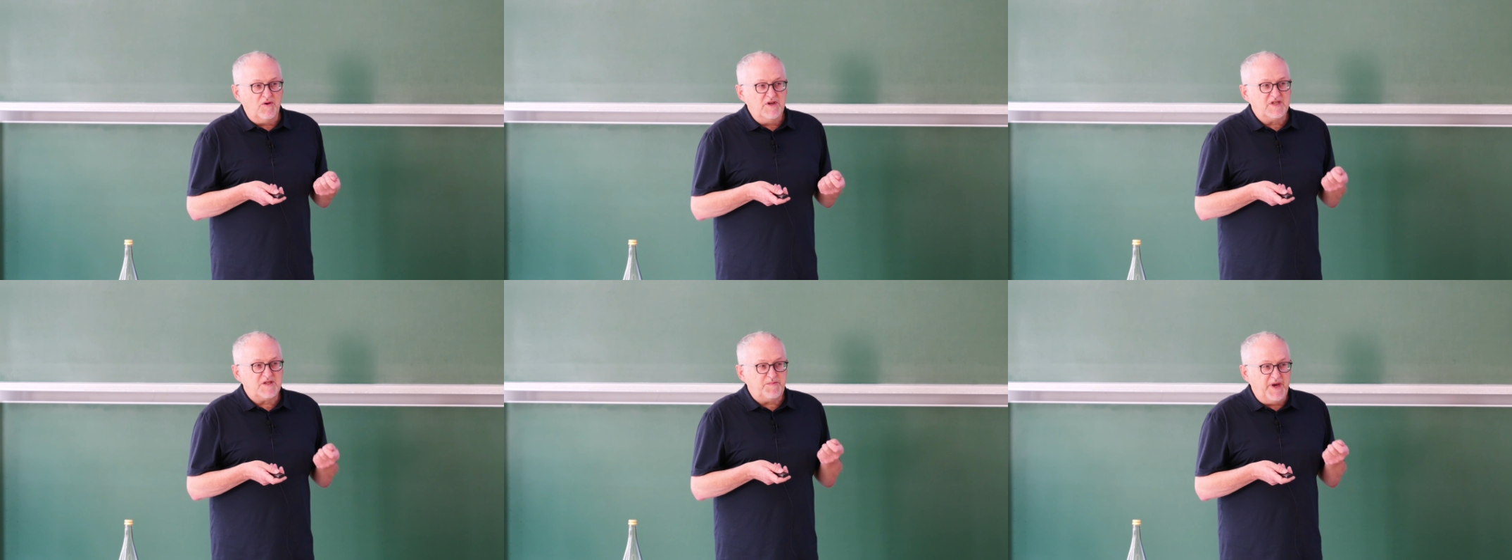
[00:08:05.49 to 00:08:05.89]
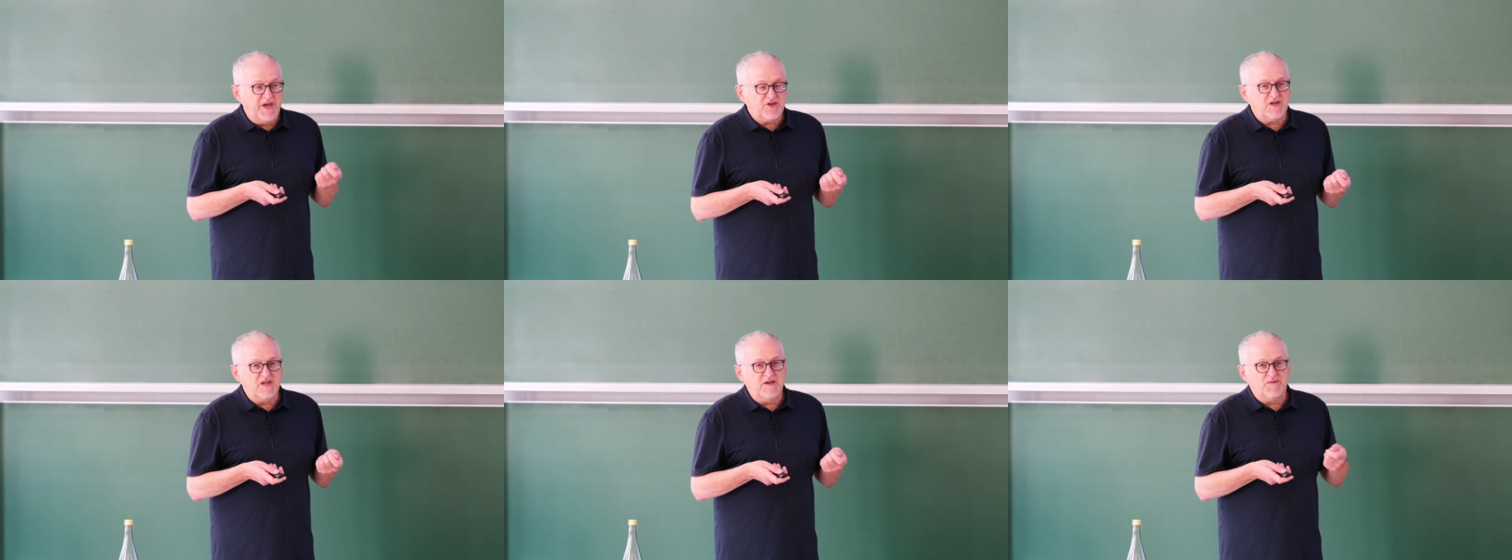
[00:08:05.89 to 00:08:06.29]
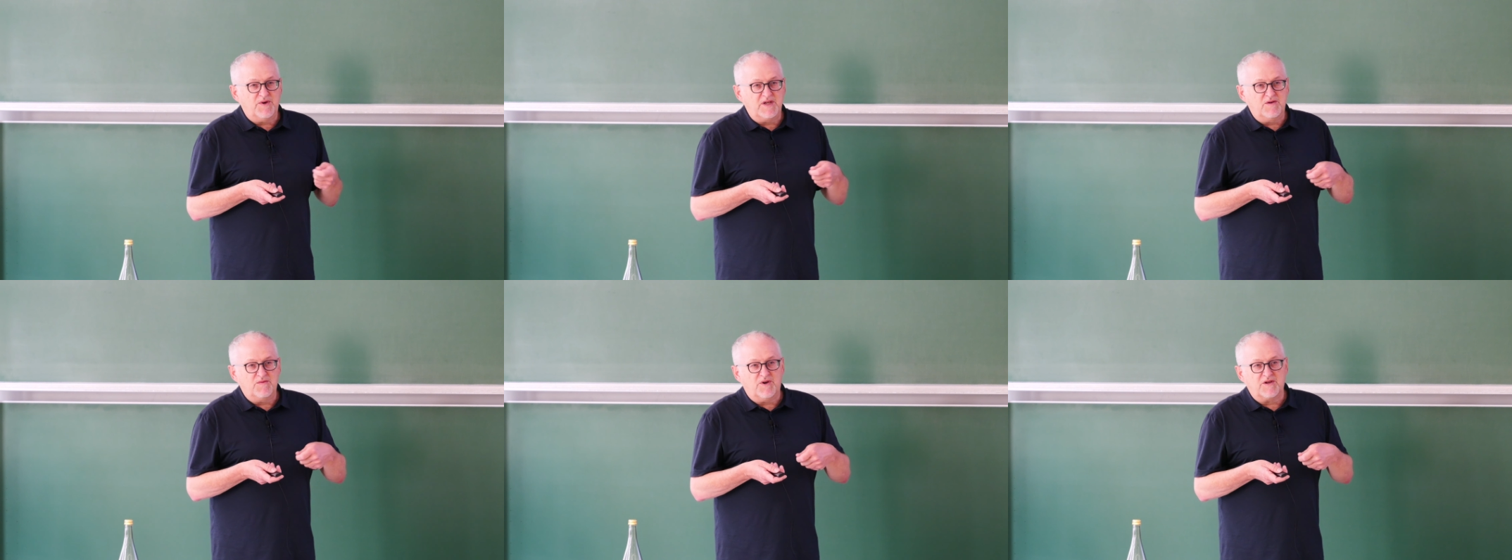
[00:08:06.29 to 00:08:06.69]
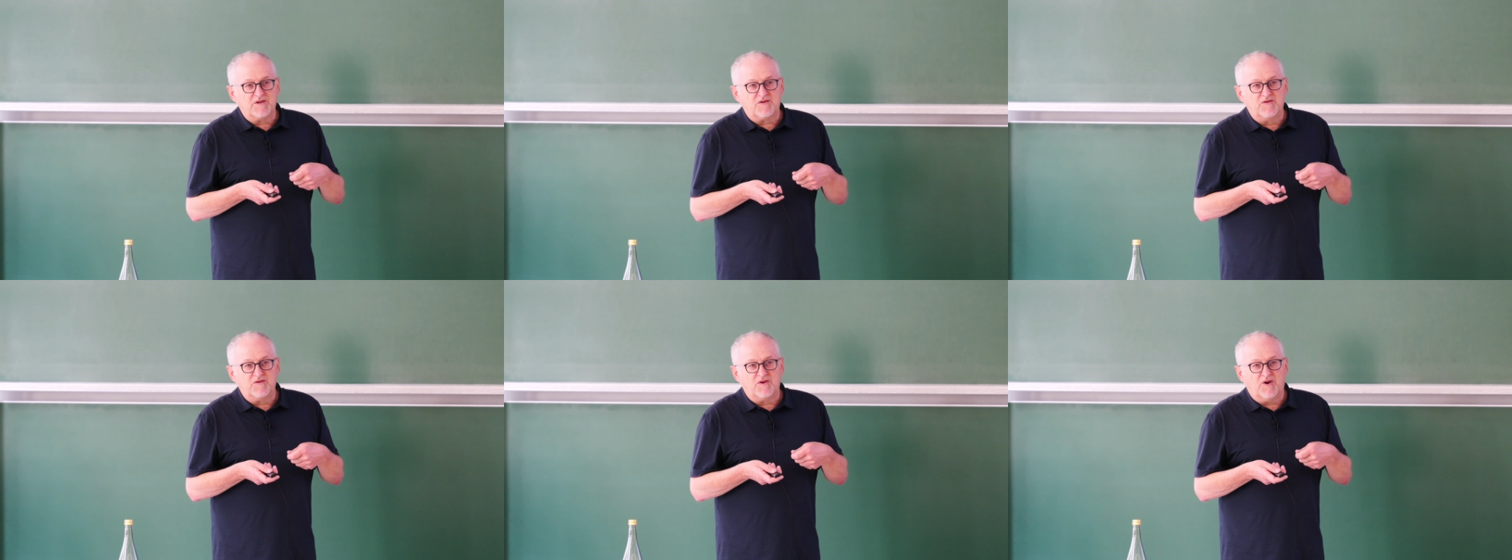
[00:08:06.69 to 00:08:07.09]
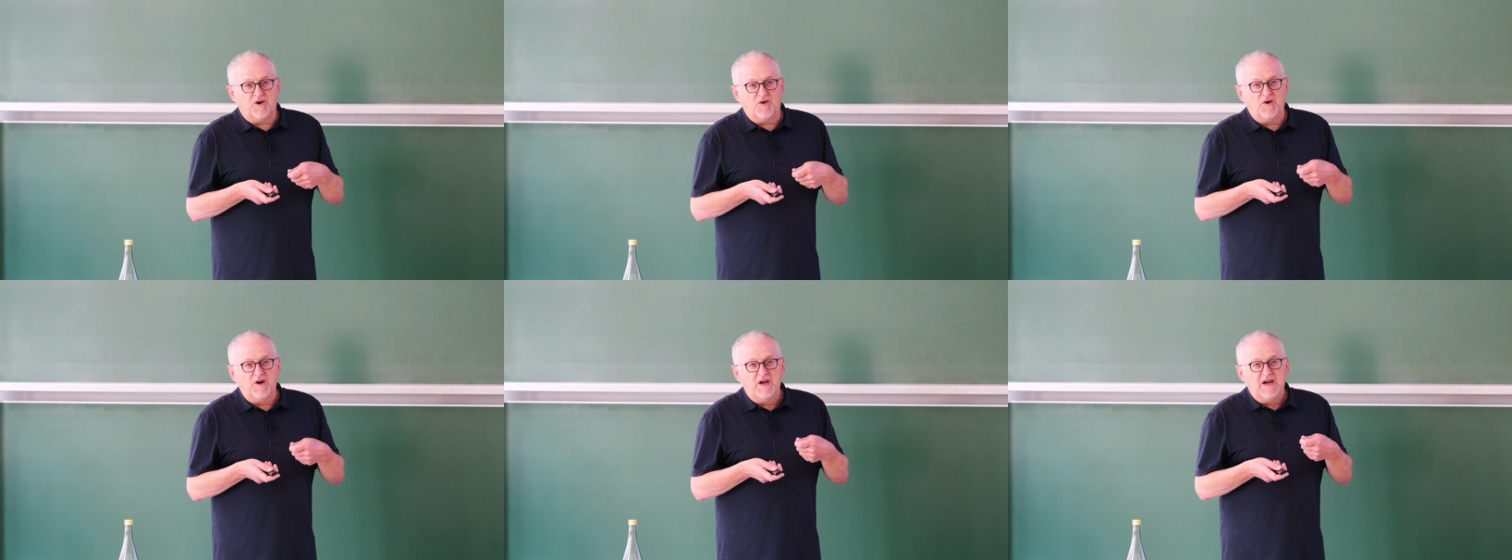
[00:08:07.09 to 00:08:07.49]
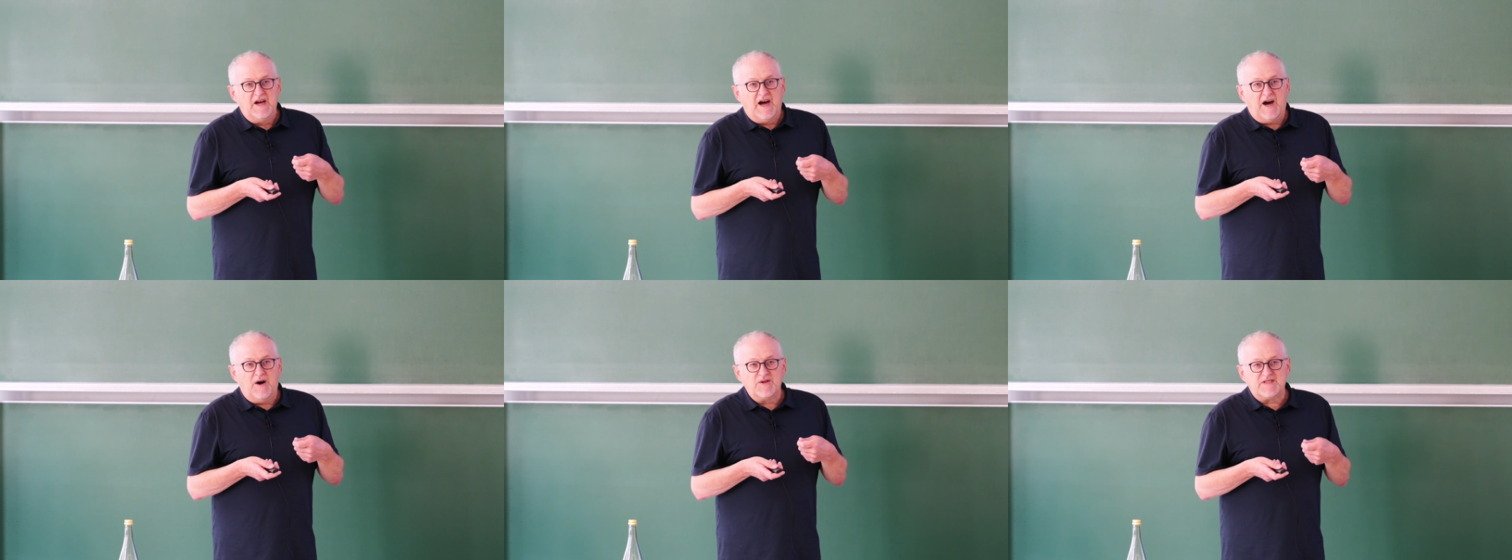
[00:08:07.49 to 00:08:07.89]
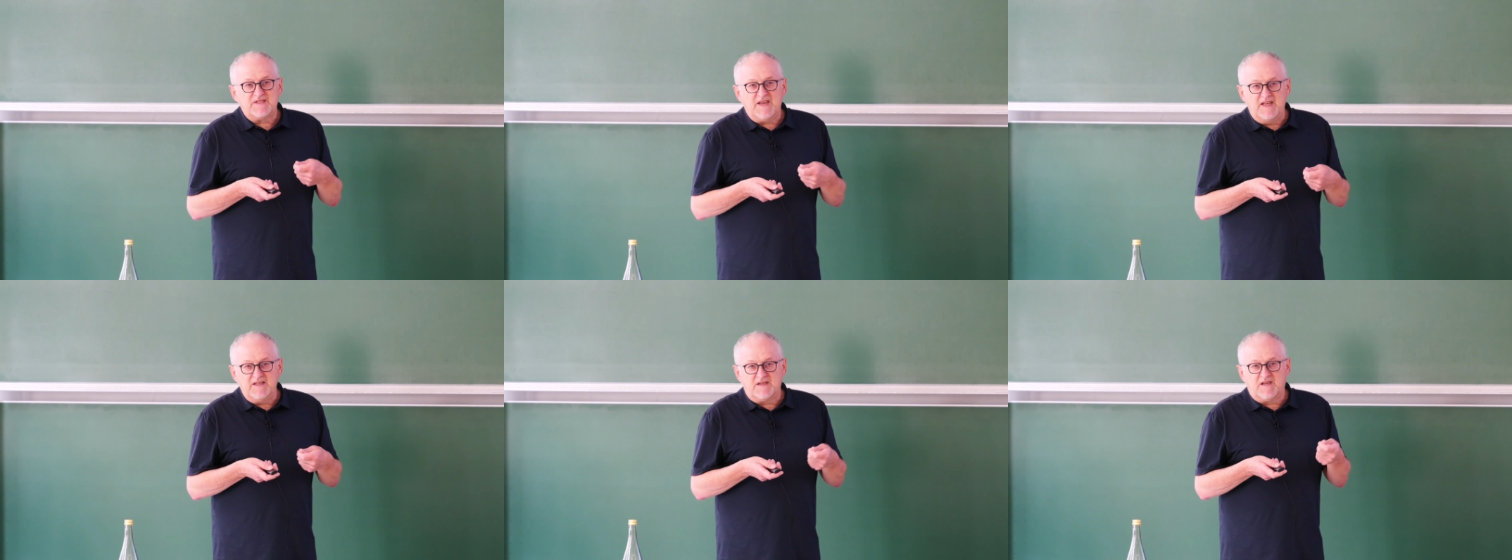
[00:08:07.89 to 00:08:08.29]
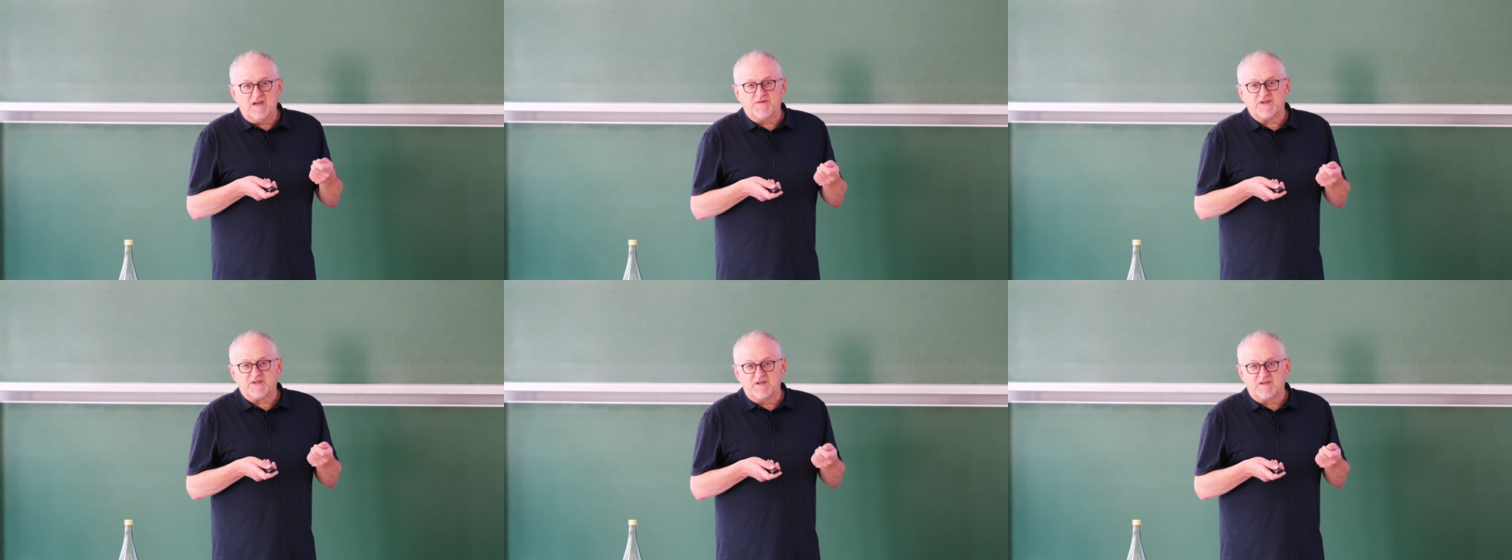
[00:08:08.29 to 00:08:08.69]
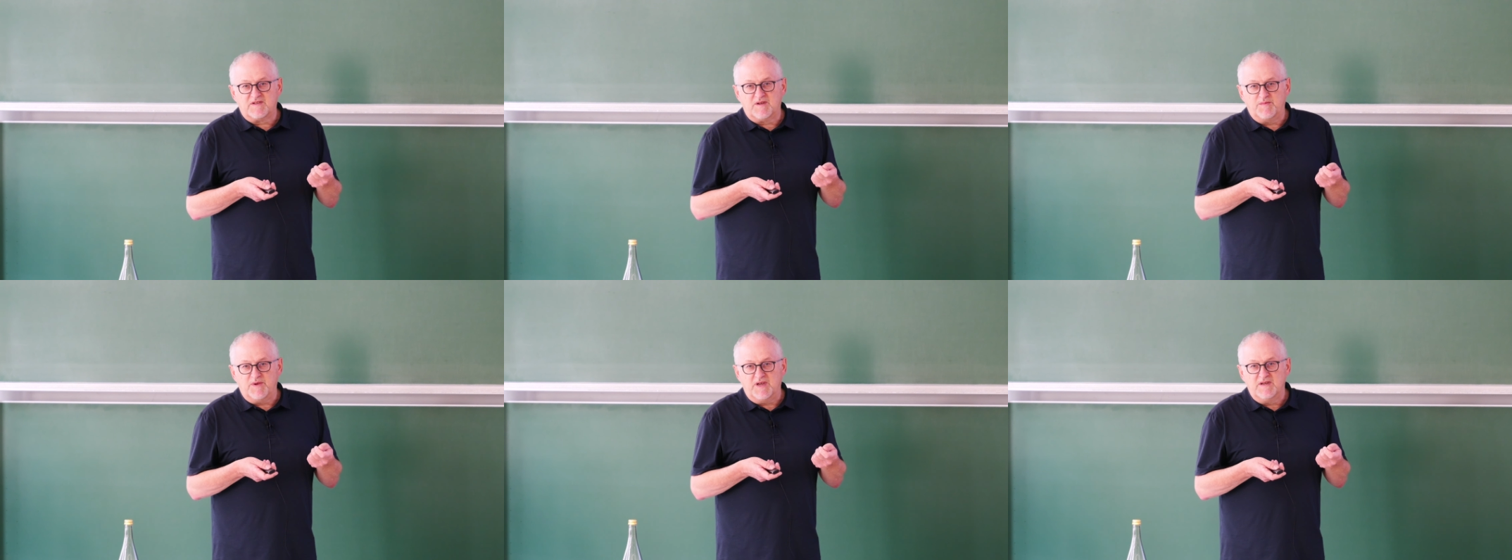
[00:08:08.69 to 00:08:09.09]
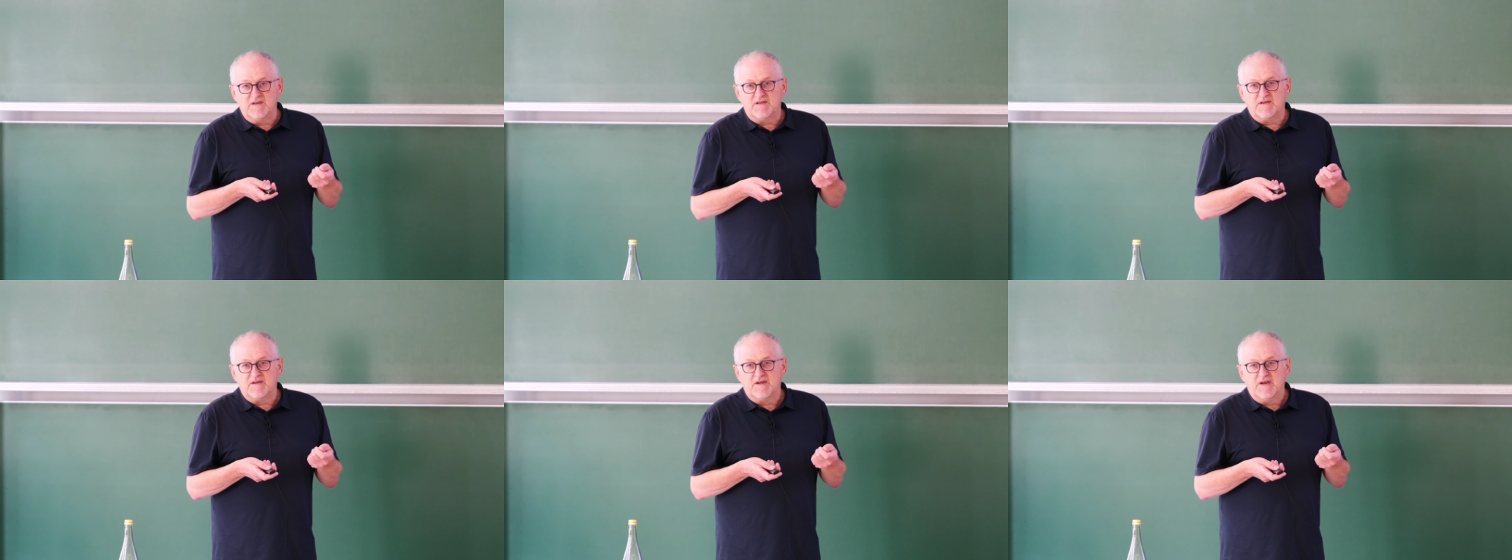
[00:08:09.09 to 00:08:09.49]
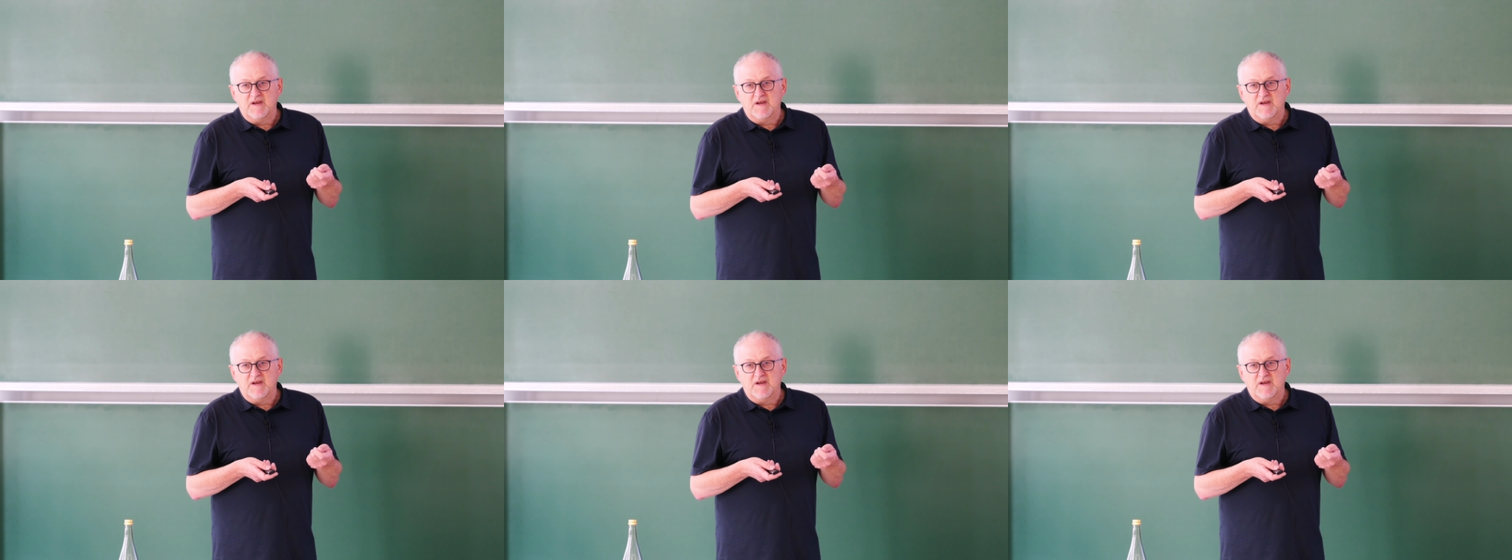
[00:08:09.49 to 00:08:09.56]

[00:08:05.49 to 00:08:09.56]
especially when you want to know how sensitive a system is.